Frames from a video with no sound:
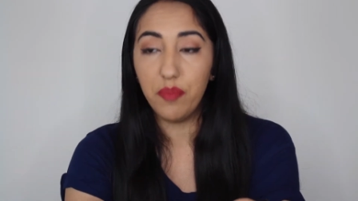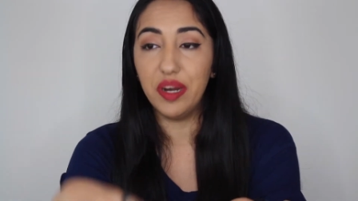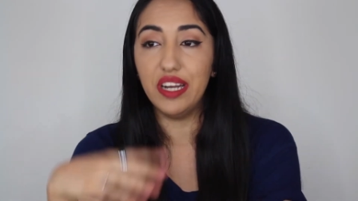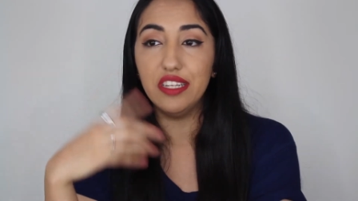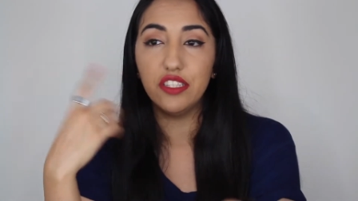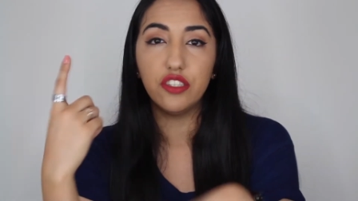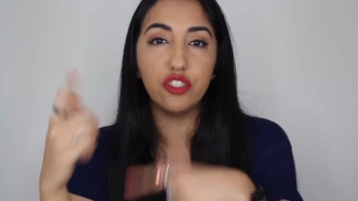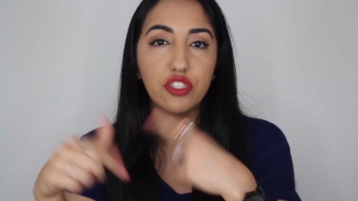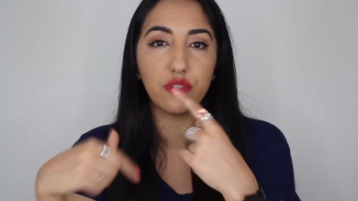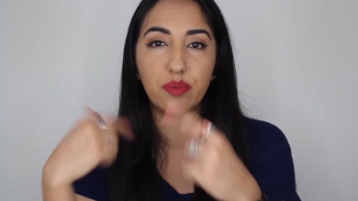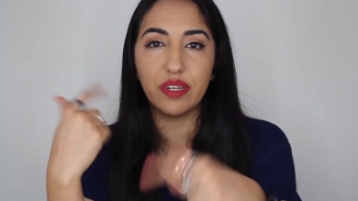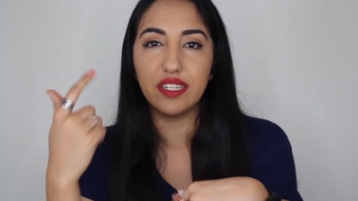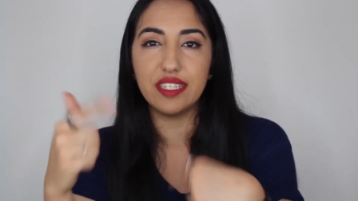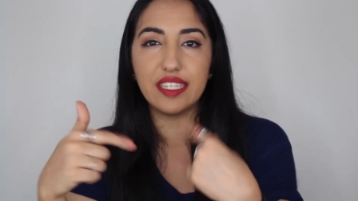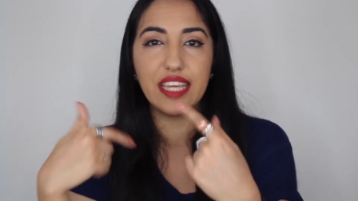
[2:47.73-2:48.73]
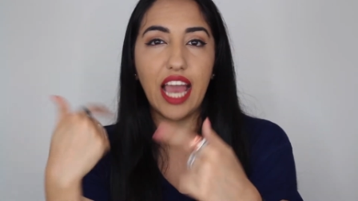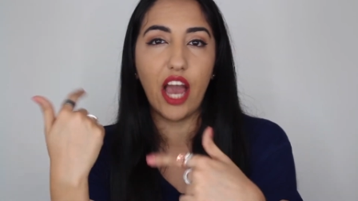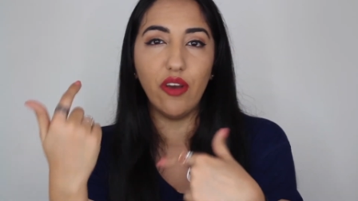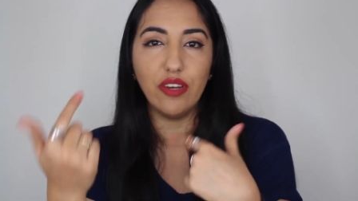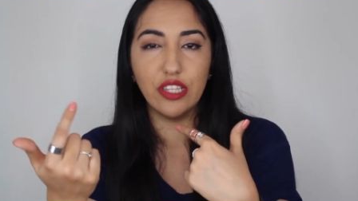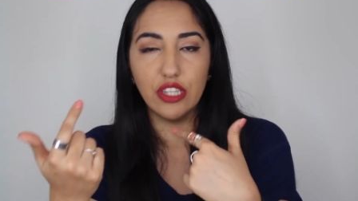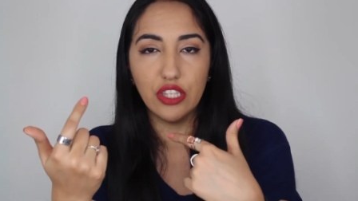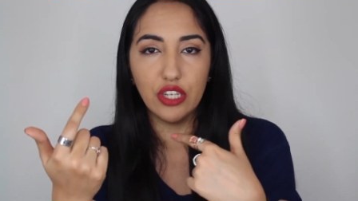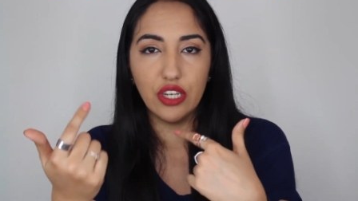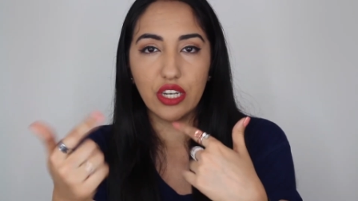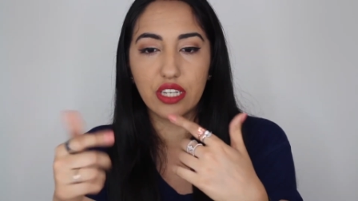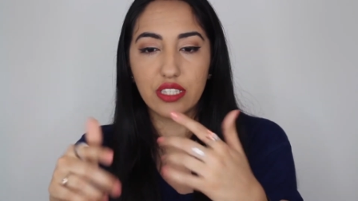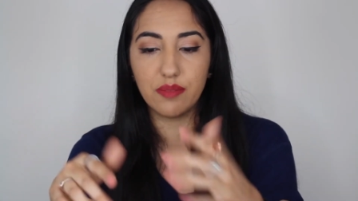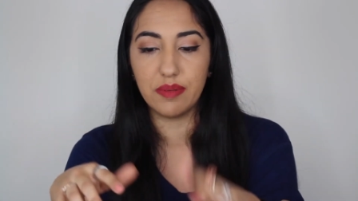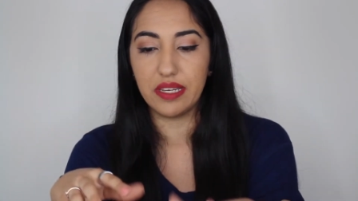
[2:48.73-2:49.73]
but you just want to see how it
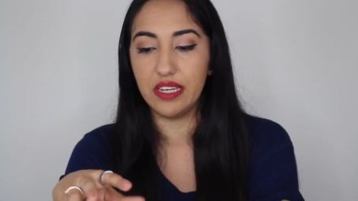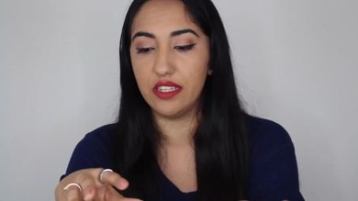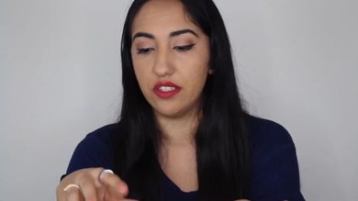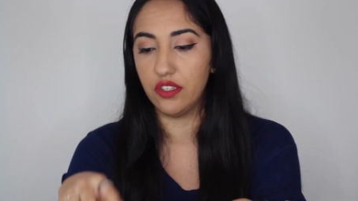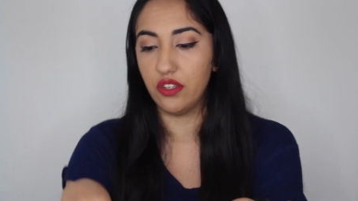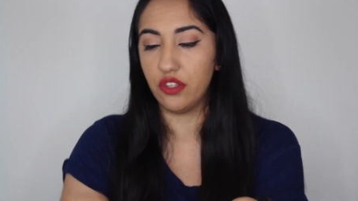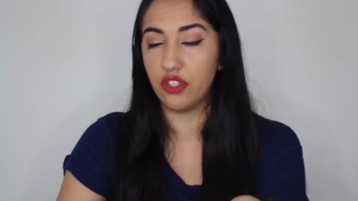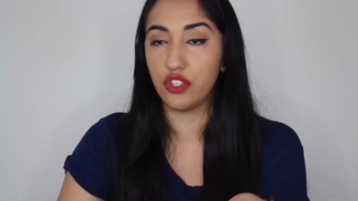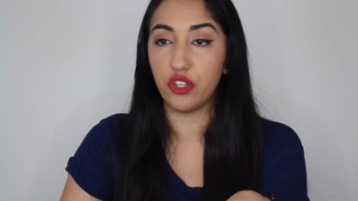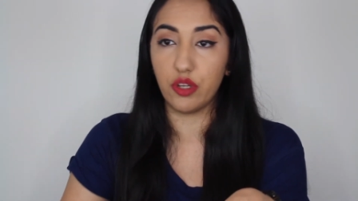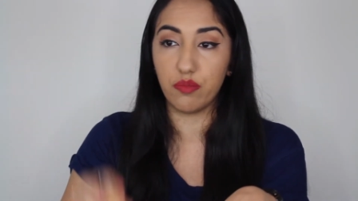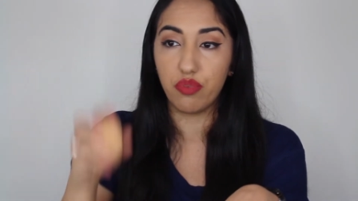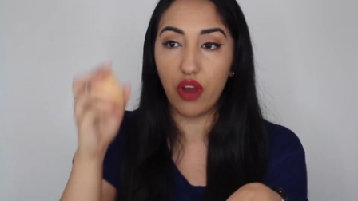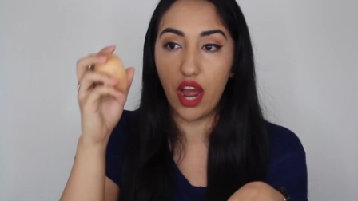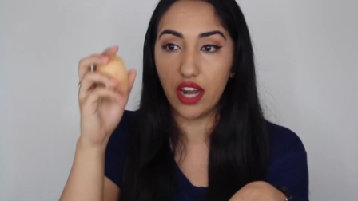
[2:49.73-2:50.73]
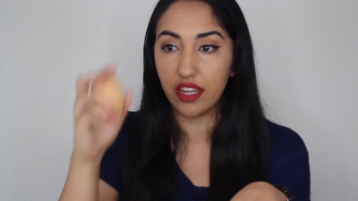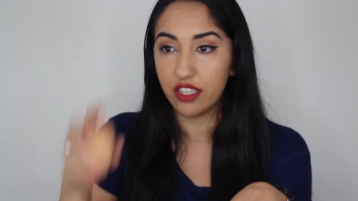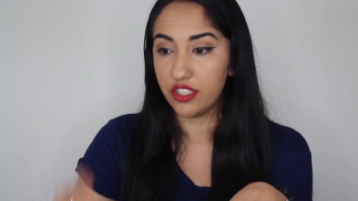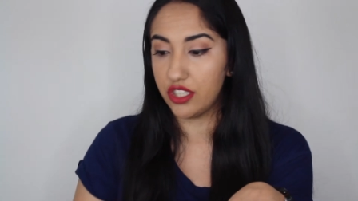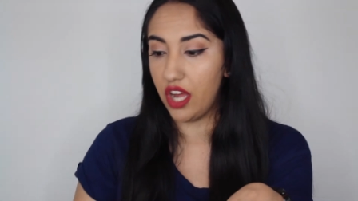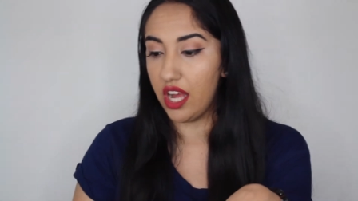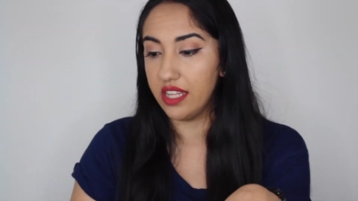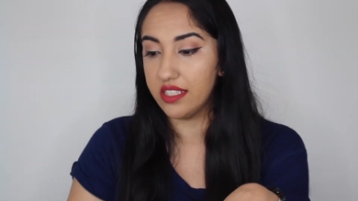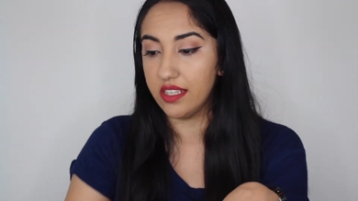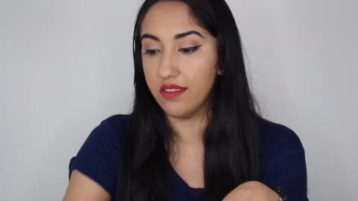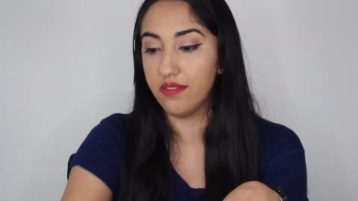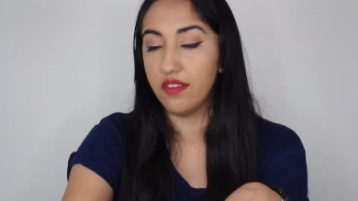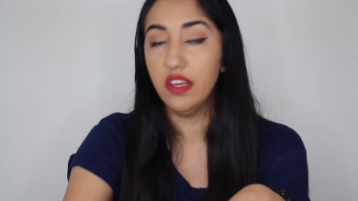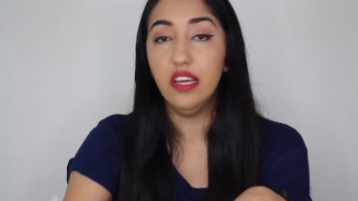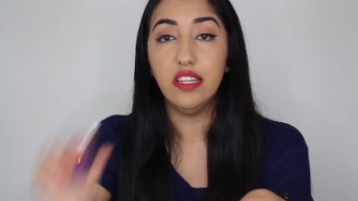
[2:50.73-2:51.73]
looks because, you know, you're showing product shots
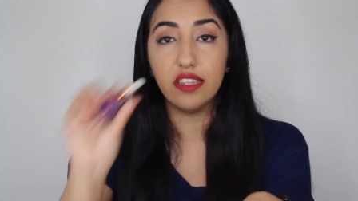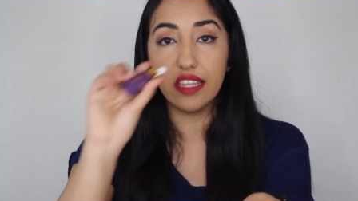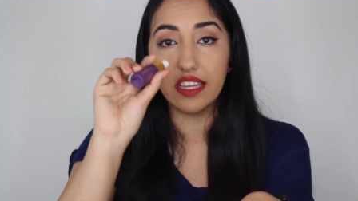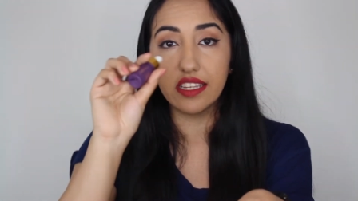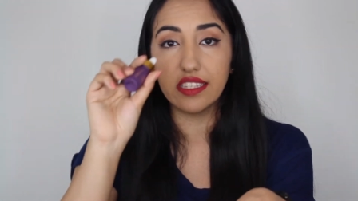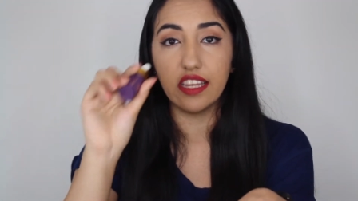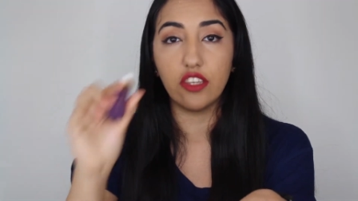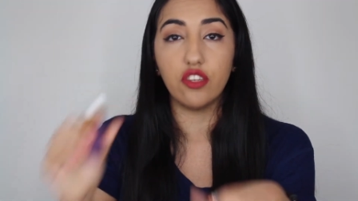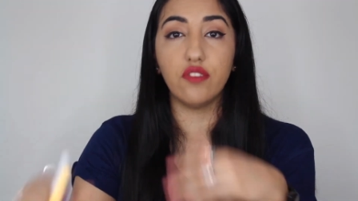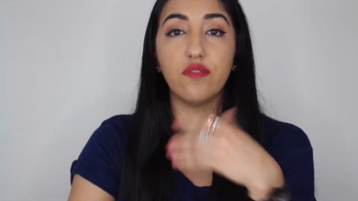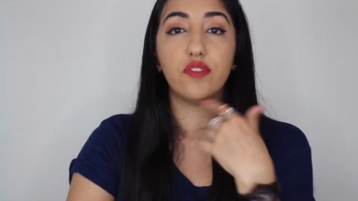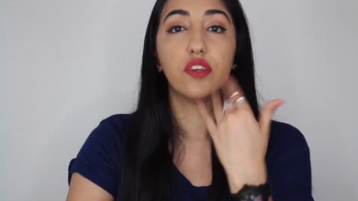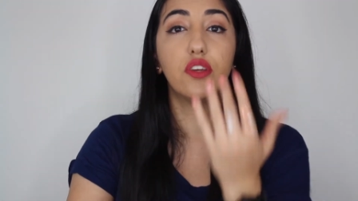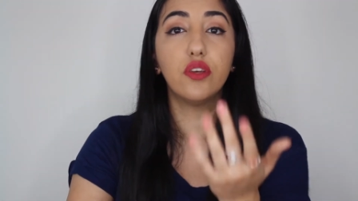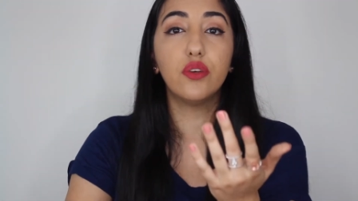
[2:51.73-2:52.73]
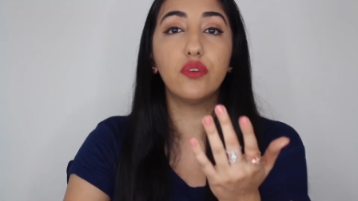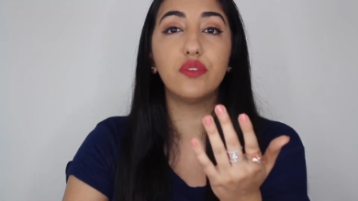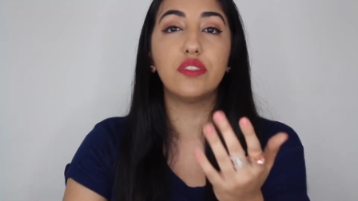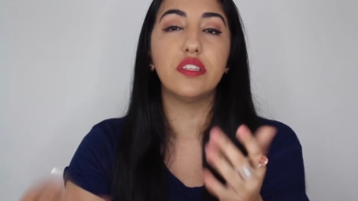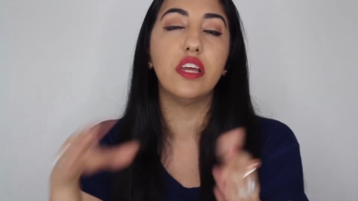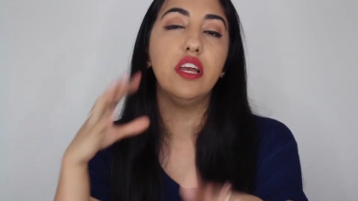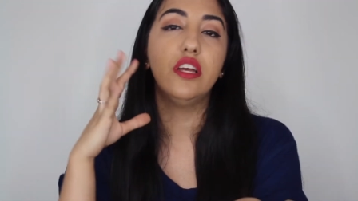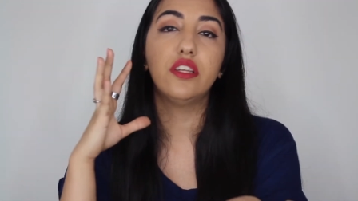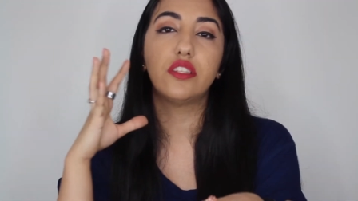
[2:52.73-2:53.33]
of things that you've used.